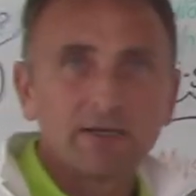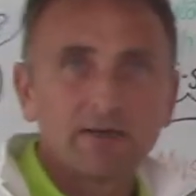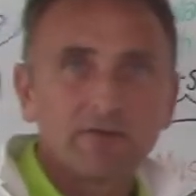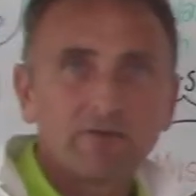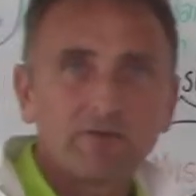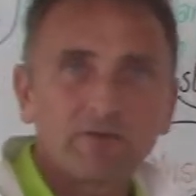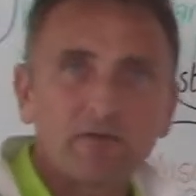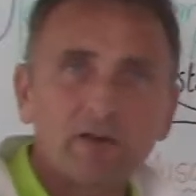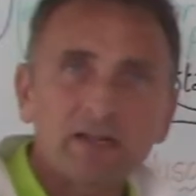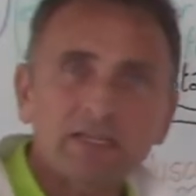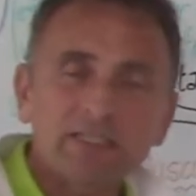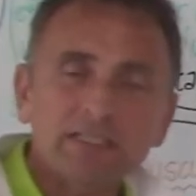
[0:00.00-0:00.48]

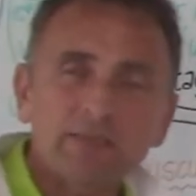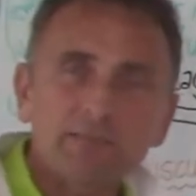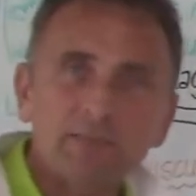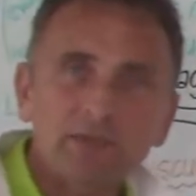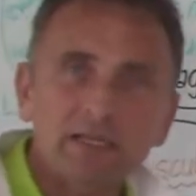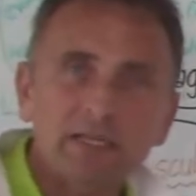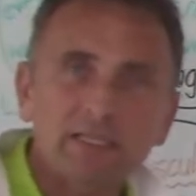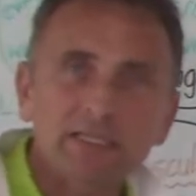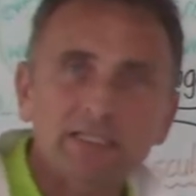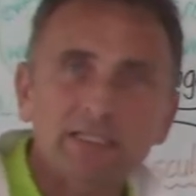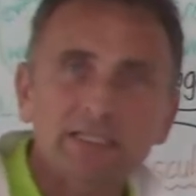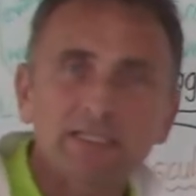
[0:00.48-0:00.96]

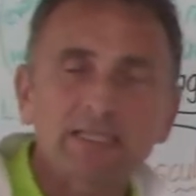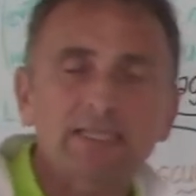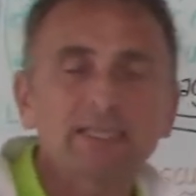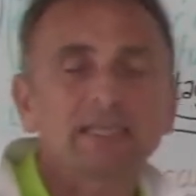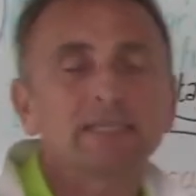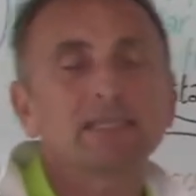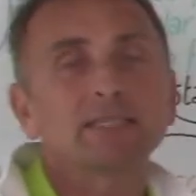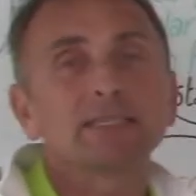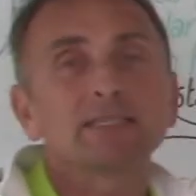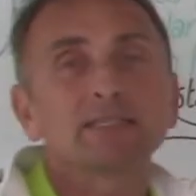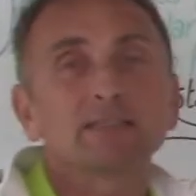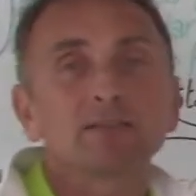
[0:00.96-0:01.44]
Flexibility
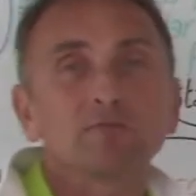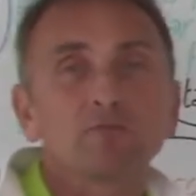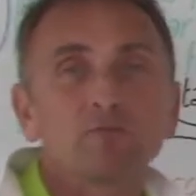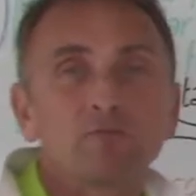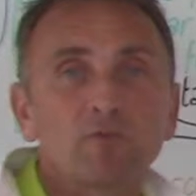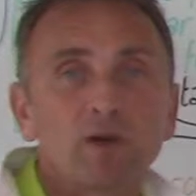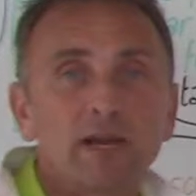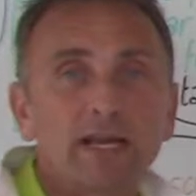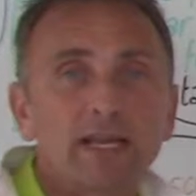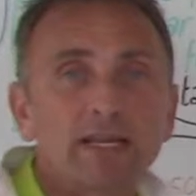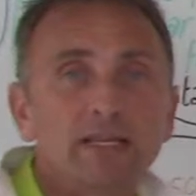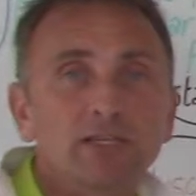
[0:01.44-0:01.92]
is the
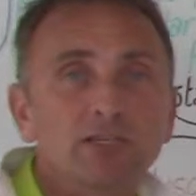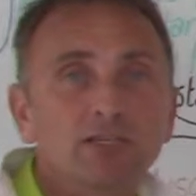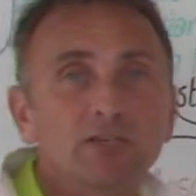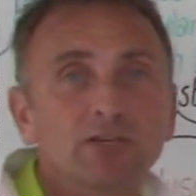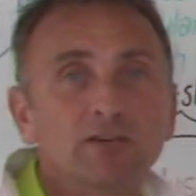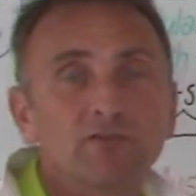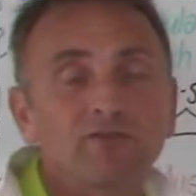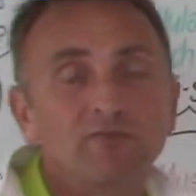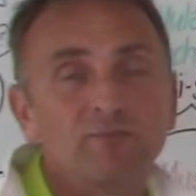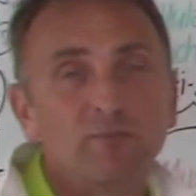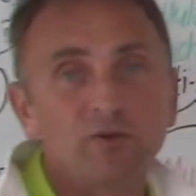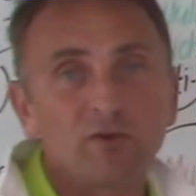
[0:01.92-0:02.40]
range
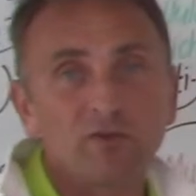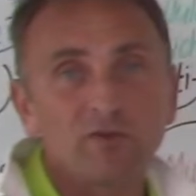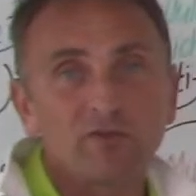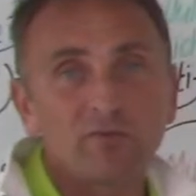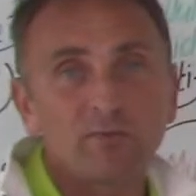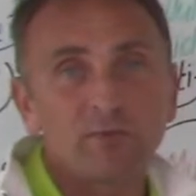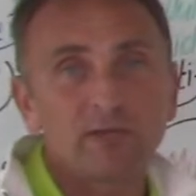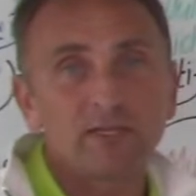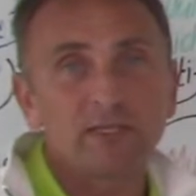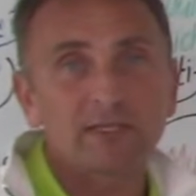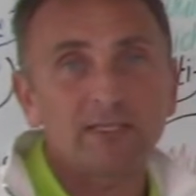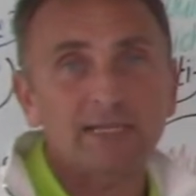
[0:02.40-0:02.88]
of
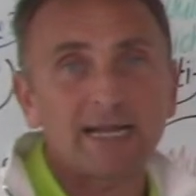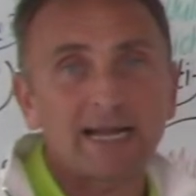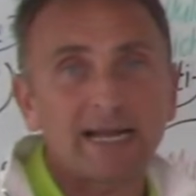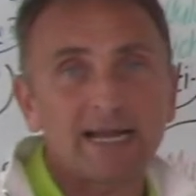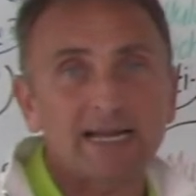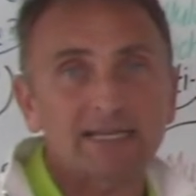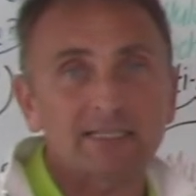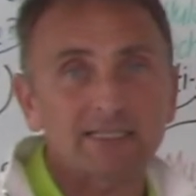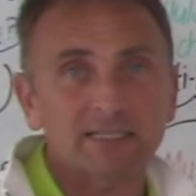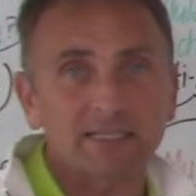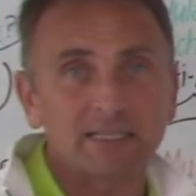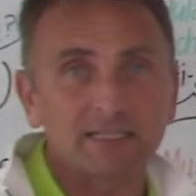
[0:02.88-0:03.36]
movement
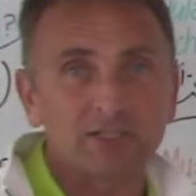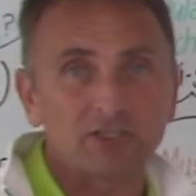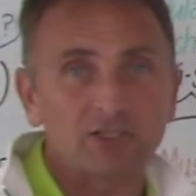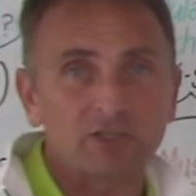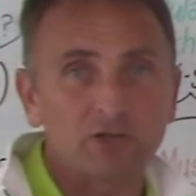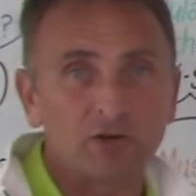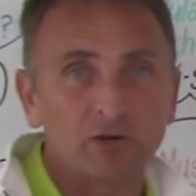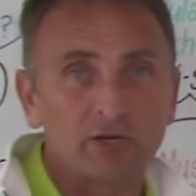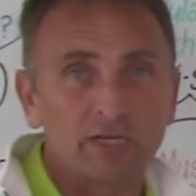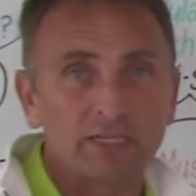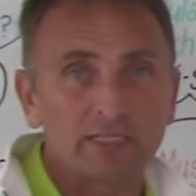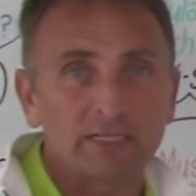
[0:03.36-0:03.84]
at a
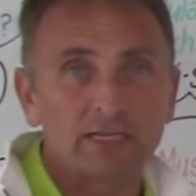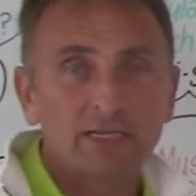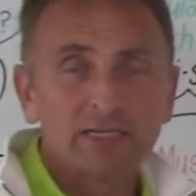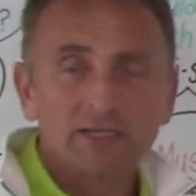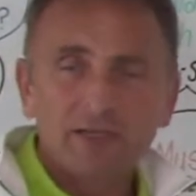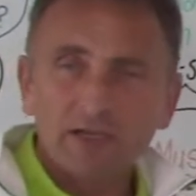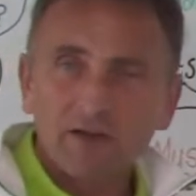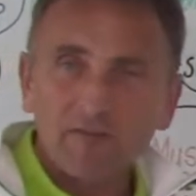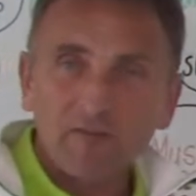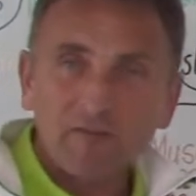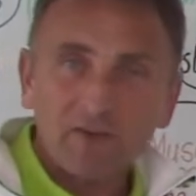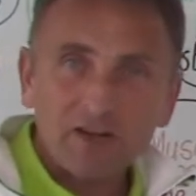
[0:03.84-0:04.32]
joint,
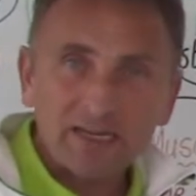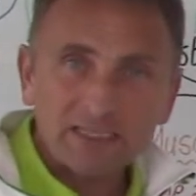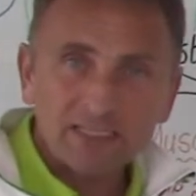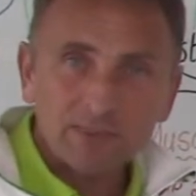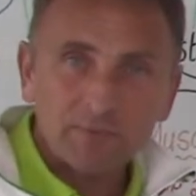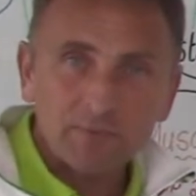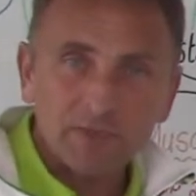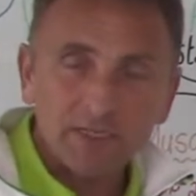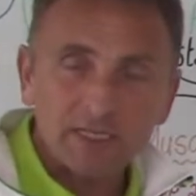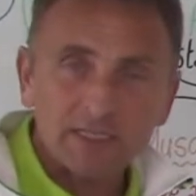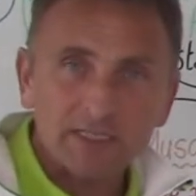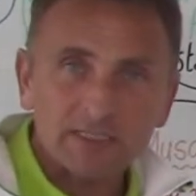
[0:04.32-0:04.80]
and
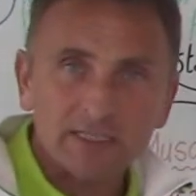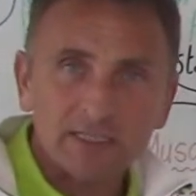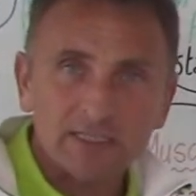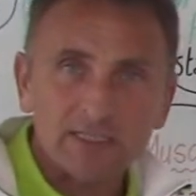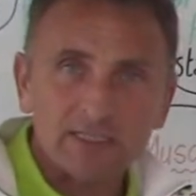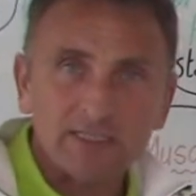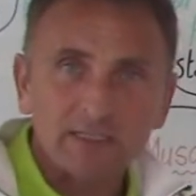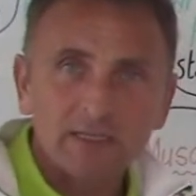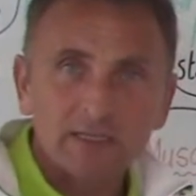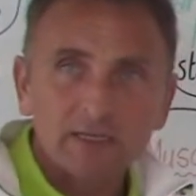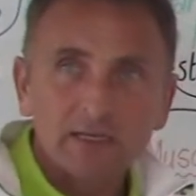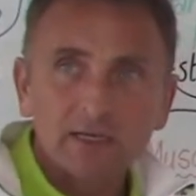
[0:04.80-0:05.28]
flexibility
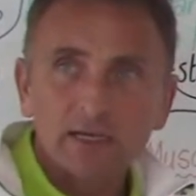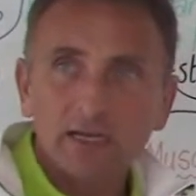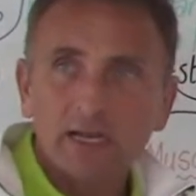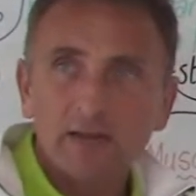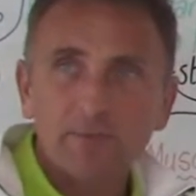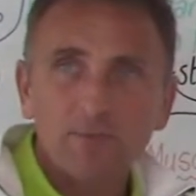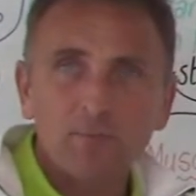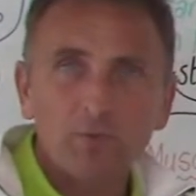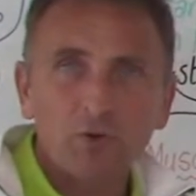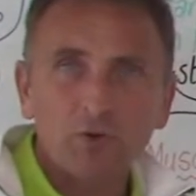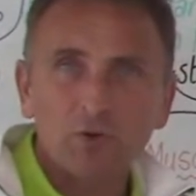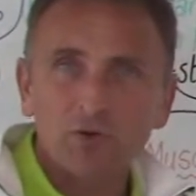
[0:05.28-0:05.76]
is
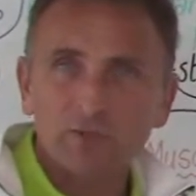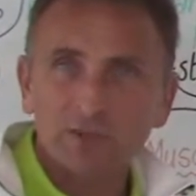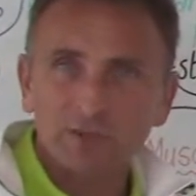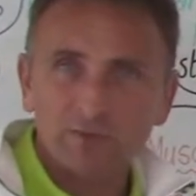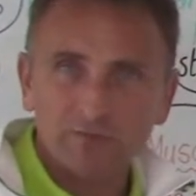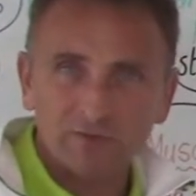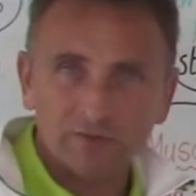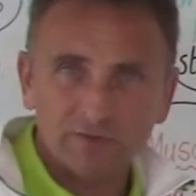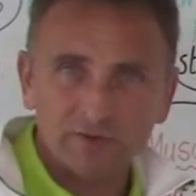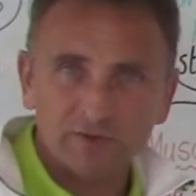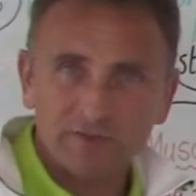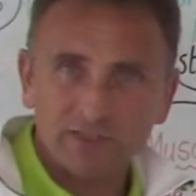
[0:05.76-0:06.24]

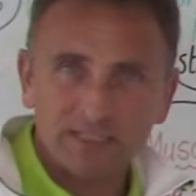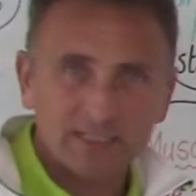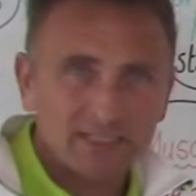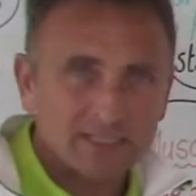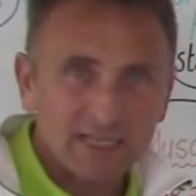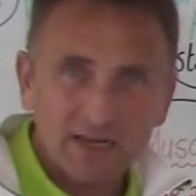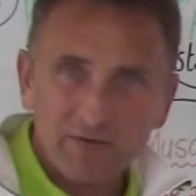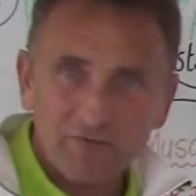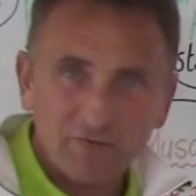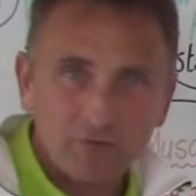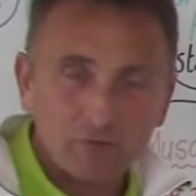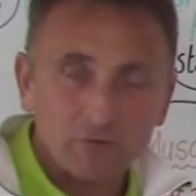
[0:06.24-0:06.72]
important for
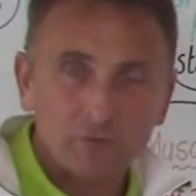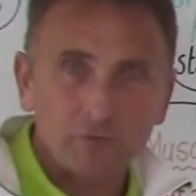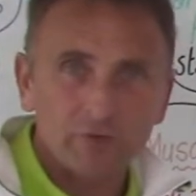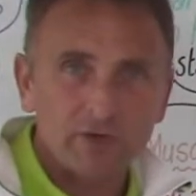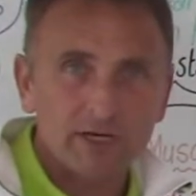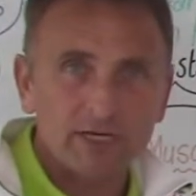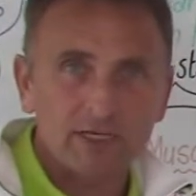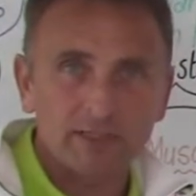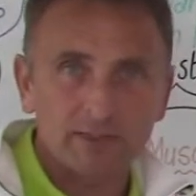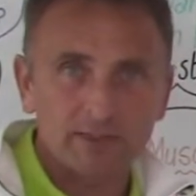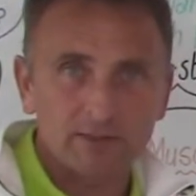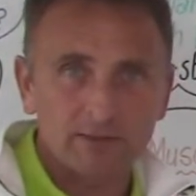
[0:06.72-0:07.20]
several
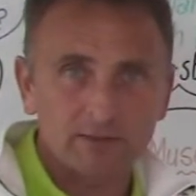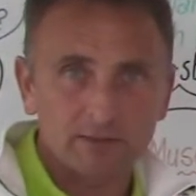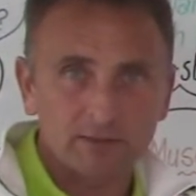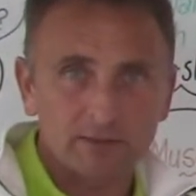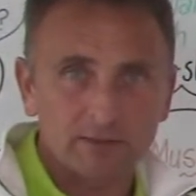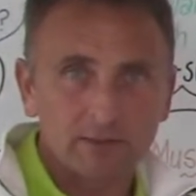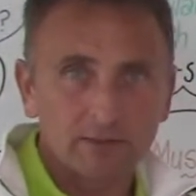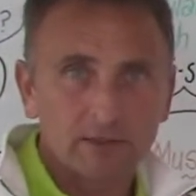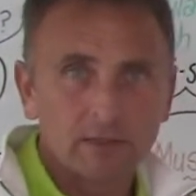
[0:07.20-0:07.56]
reasons.